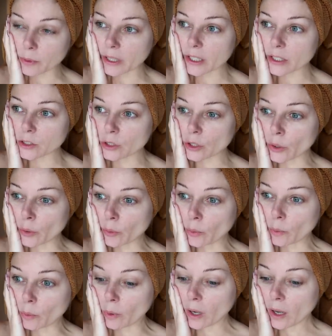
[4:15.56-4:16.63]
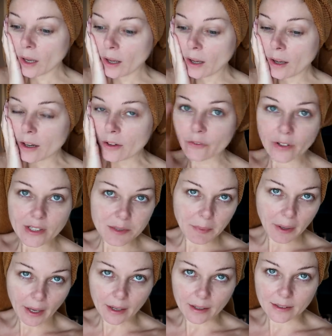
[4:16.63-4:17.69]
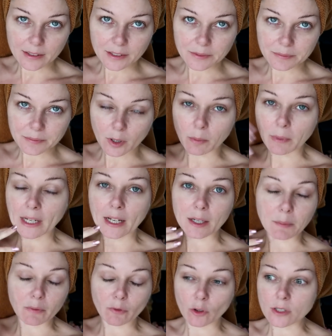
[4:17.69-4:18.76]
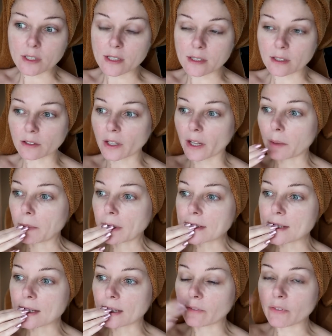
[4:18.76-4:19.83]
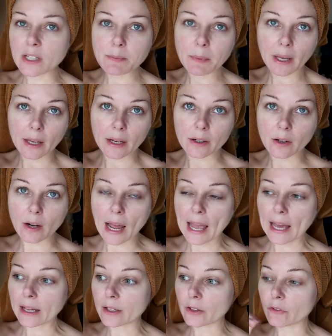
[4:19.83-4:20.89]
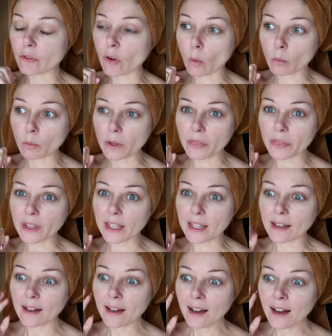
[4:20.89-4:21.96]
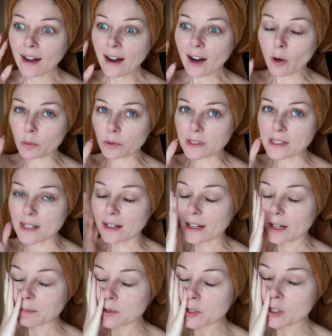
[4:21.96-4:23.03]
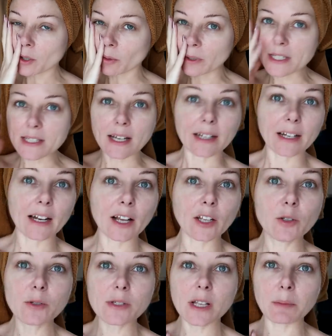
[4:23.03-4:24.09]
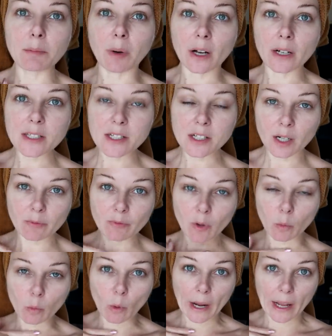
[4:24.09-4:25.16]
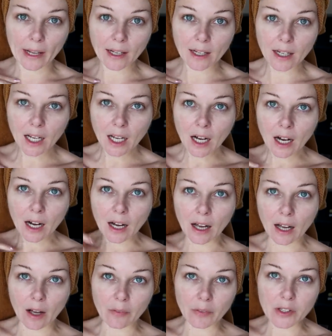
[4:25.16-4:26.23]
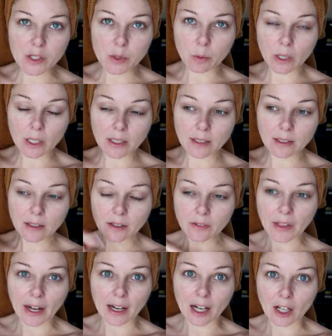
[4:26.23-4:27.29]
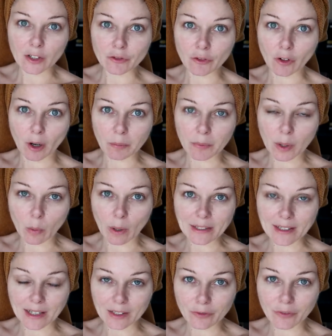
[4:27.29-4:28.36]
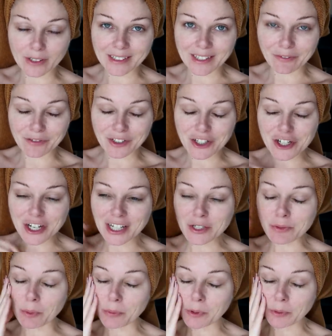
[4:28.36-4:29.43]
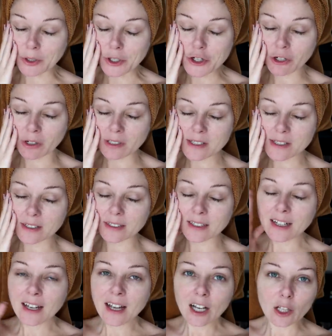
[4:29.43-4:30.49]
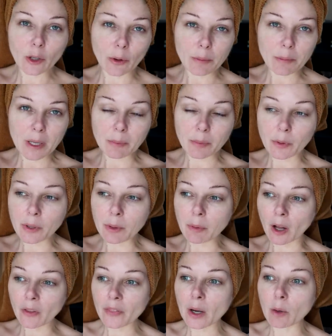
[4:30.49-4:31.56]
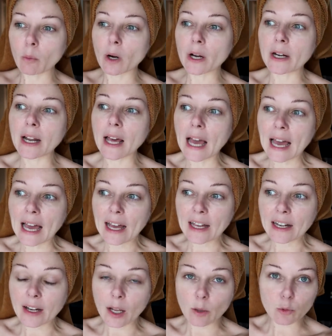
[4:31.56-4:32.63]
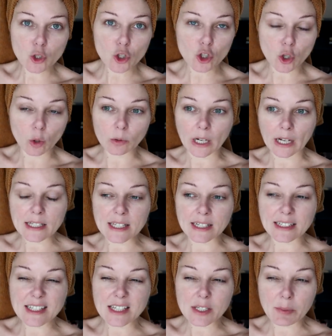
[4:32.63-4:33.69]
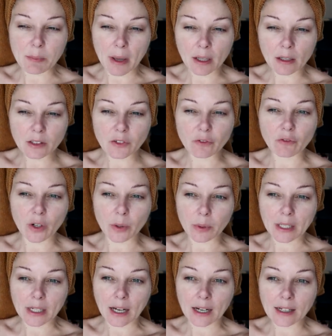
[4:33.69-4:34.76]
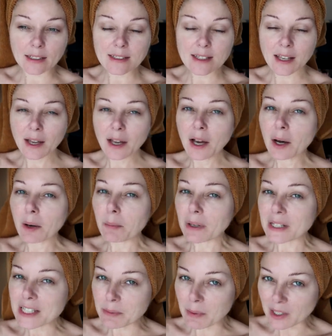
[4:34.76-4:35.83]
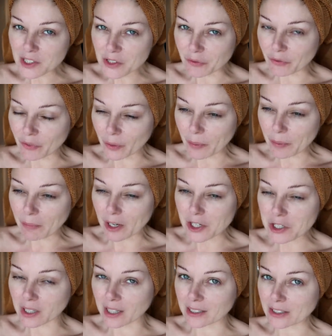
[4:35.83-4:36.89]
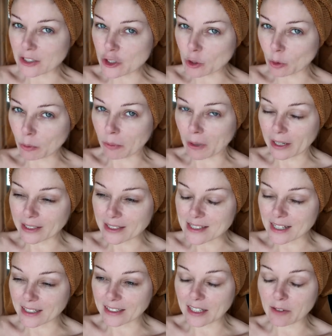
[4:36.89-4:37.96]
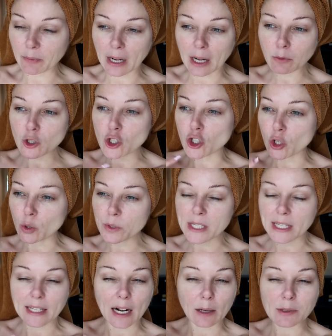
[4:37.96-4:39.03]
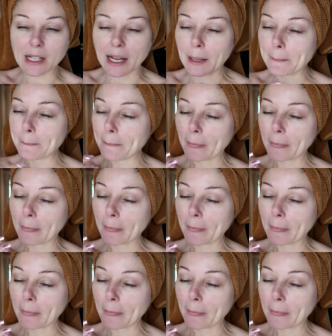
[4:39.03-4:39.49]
ready to fix my hair. Oh my god, my voice is still not amazing. Fix my hair and film with the Oden's Eye. I'm so excited. I used that body scrub from Way. This one that I got from the White Elephant gift exchange when we were in Charleston. Laura May Beauty brought that one and it was so nice. And it smelled very nice, but it smells very much like the Soul Body scent. Even when I was using it, I was like,